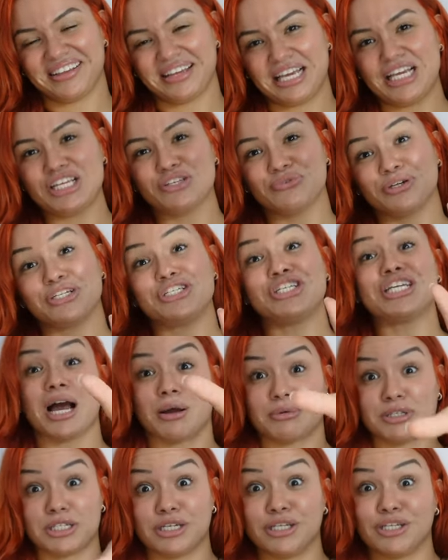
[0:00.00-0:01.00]
He's reaching
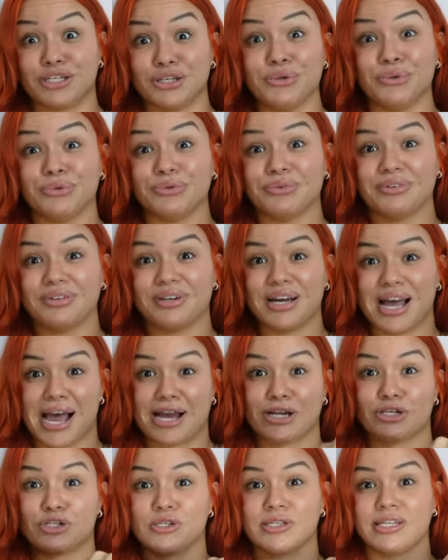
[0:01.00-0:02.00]
out to you,
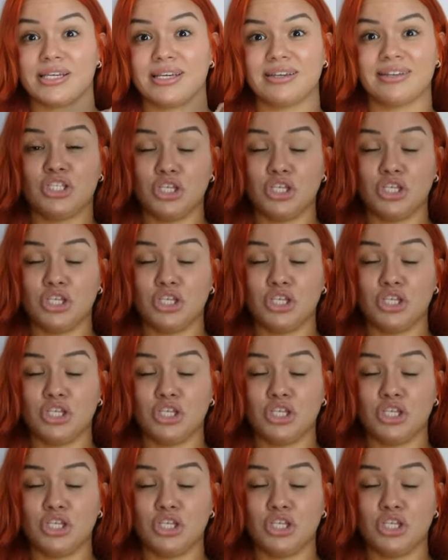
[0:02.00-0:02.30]
actually.